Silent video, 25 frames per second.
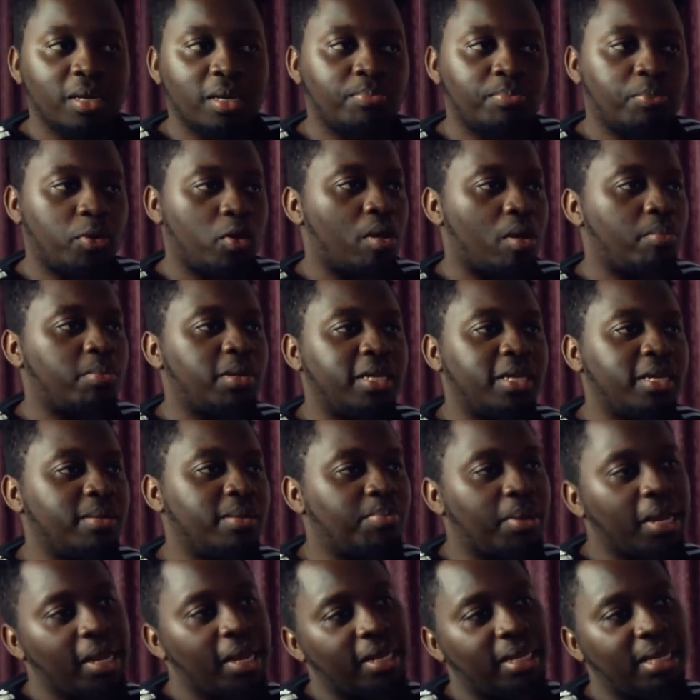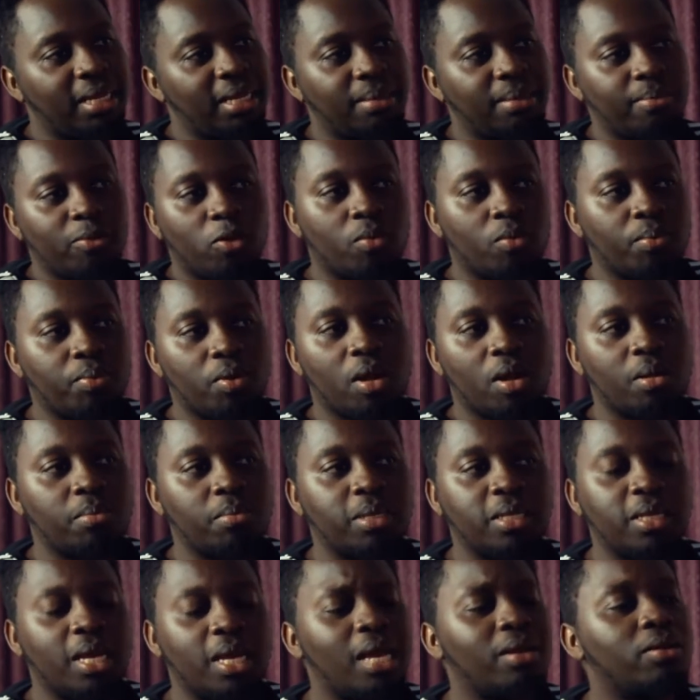Like, probably he paid him, or
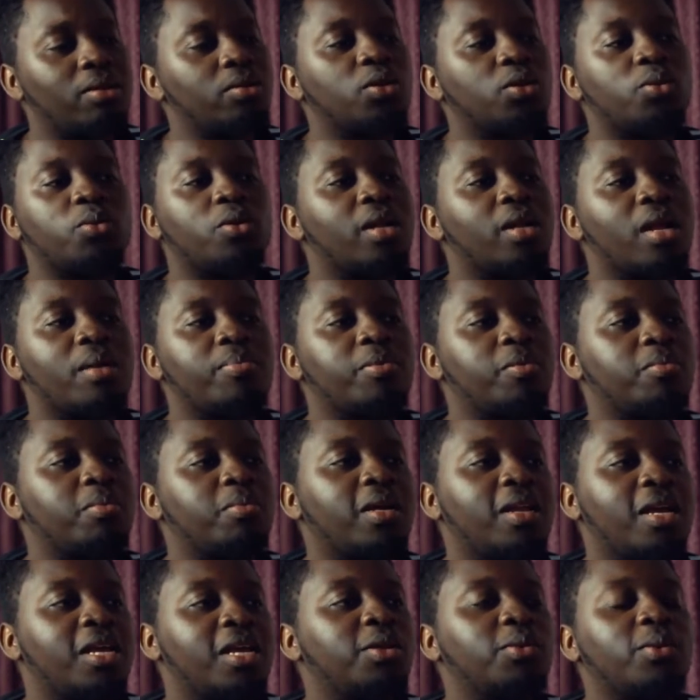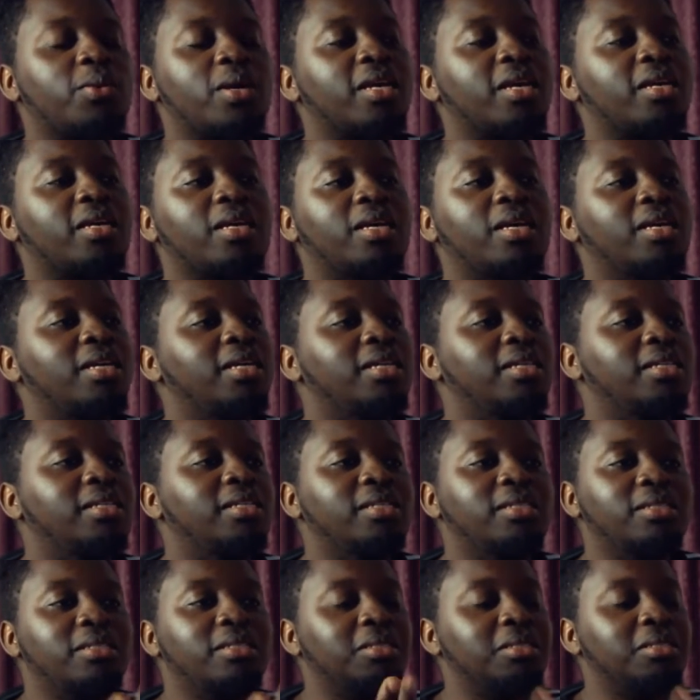probably, I don't know what happened, but anyway,
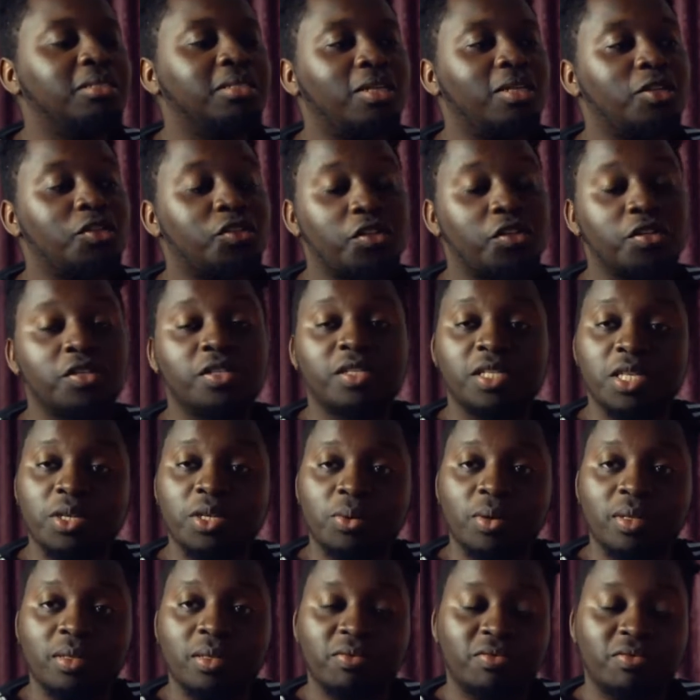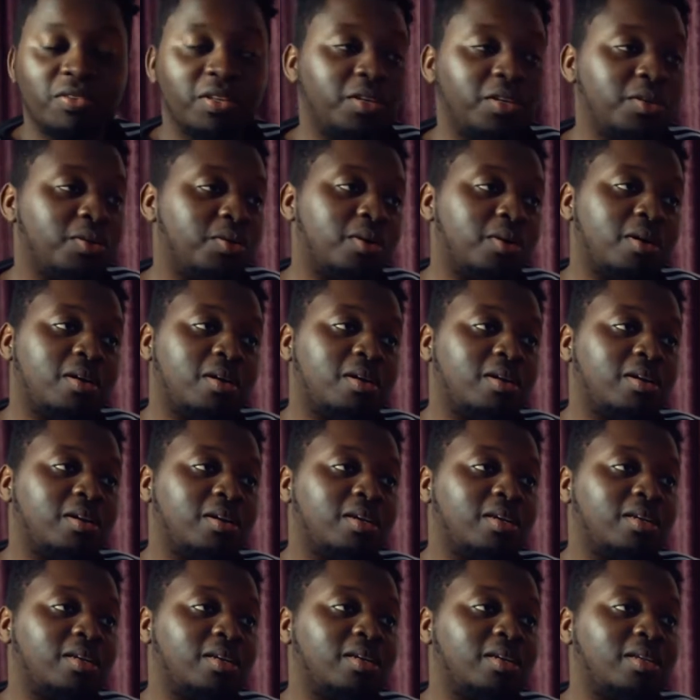let's just see what the video
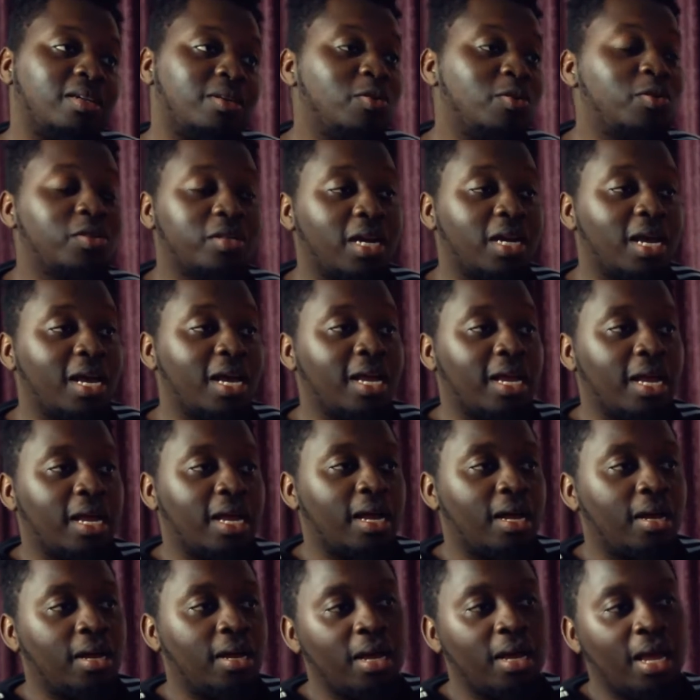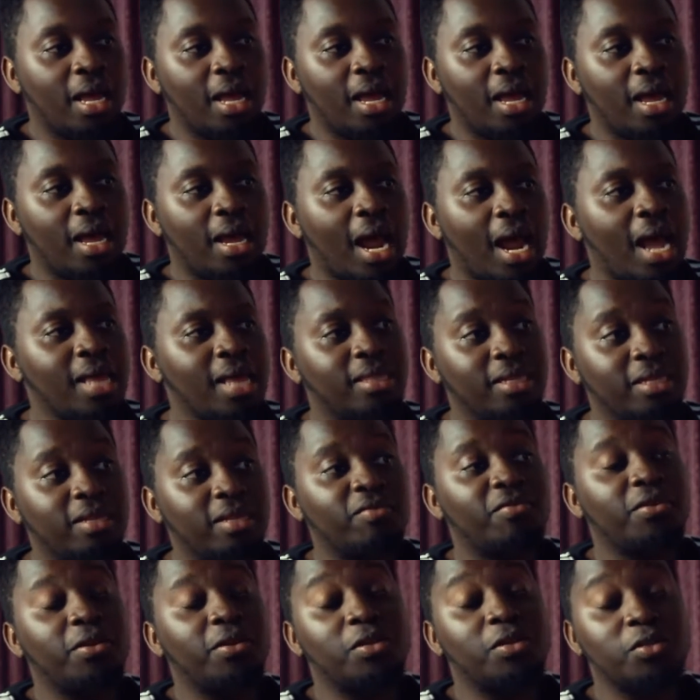looks like. I think
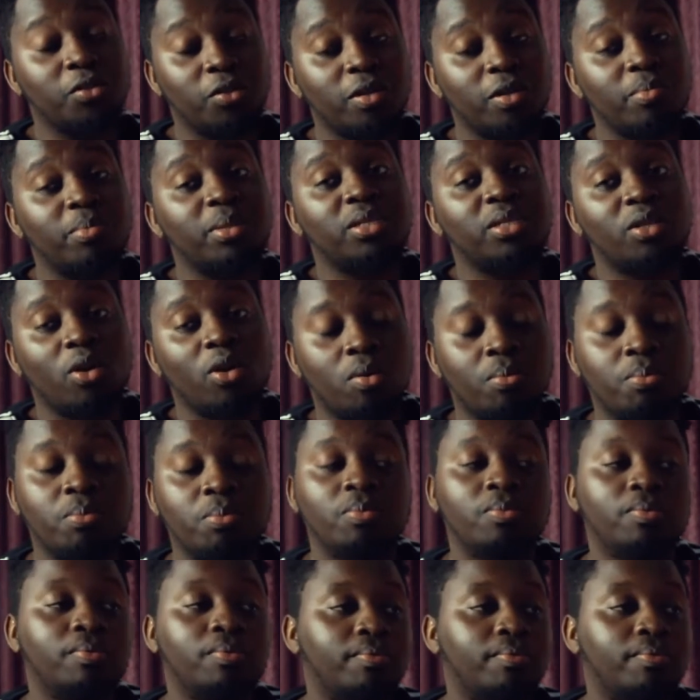the video is gonna be dope.